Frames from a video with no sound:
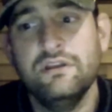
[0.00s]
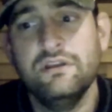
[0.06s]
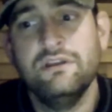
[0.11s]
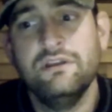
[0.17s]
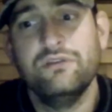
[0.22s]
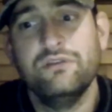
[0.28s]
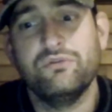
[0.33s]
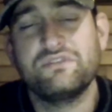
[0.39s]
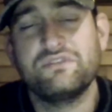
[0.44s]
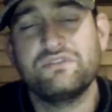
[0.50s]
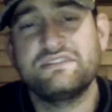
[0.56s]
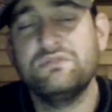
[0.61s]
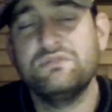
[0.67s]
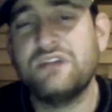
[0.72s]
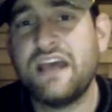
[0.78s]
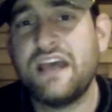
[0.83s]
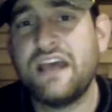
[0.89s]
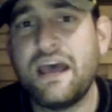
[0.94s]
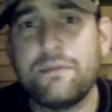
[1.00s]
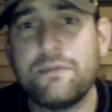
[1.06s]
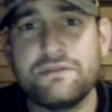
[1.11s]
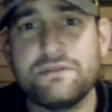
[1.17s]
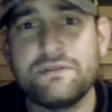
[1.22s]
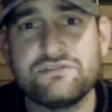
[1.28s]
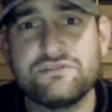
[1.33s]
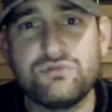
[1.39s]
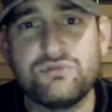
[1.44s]
we'll see what
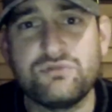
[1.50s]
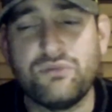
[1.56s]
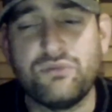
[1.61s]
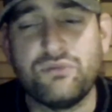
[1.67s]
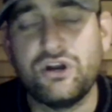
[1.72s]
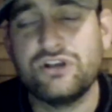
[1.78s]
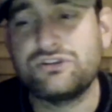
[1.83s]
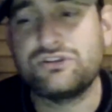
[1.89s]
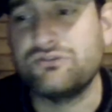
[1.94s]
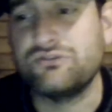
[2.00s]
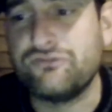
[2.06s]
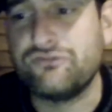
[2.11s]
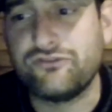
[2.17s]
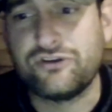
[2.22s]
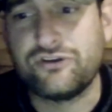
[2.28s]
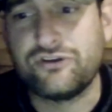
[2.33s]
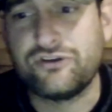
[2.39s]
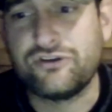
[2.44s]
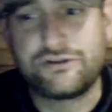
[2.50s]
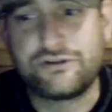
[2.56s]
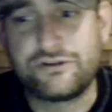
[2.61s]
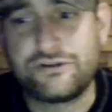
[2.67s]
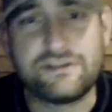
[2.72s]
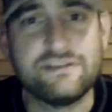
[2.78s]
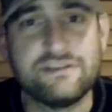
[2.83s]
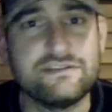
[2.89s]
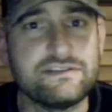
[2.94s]
happens with Marshall first
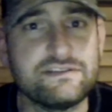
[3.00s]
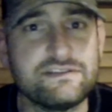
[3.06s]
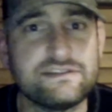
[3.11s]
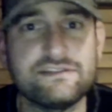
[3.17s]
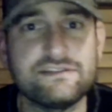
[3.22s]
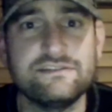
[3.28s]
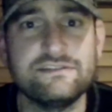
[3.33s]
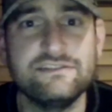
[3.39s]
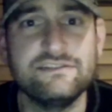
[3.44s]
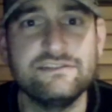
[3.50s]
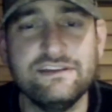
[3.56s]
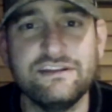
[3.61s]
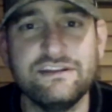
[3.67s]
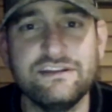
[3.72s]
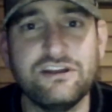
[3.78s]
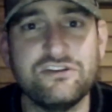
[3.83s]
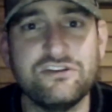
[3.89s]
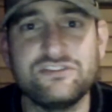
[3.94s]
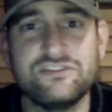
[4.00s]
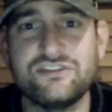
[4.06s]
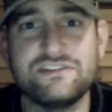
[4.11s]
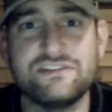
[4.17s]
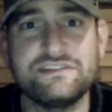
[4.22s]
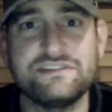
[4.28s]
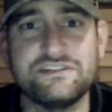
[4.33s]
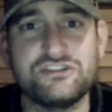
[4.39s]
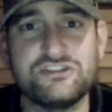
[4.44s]
because, you know, it's
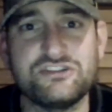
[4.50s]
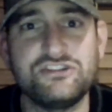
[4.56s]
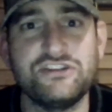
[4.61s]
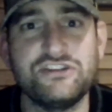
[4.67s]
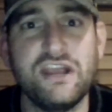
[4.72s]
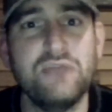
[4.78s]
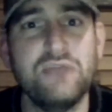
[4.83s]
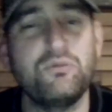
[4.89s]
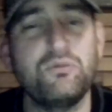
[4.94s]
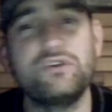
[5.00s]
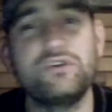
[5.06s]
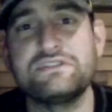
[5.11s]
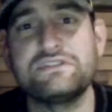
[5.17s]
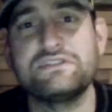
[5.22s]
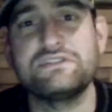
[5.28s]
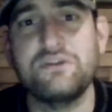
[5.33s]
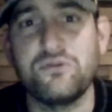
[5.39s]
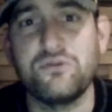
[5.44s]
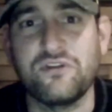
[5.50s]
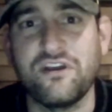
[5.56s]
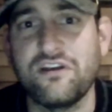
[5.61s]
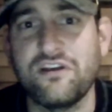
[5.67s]
just a shame what's going on